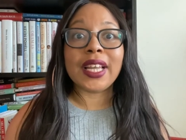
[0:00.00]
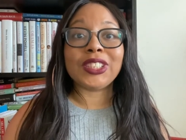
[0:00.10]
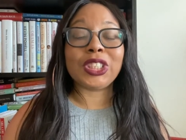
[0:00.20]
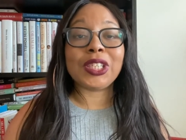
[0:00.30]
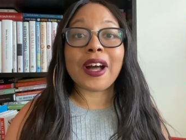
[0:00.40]

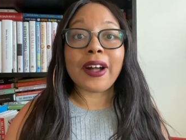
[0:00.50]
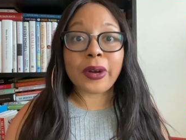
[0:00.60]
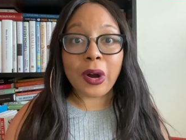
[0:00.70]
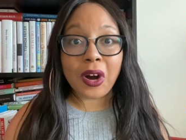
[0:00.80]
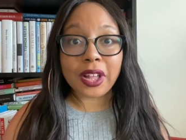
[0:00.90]
She got
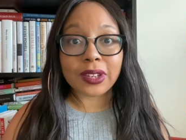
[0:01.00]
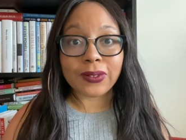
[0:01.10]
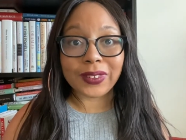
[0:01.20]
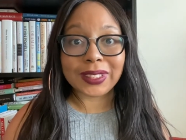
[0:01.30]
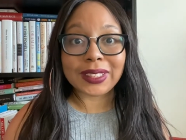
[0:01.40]
caught the
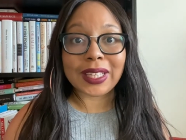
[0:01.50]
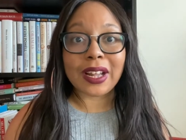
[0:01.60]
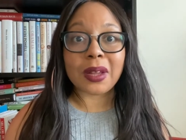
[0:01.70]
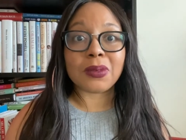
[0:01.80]
first time.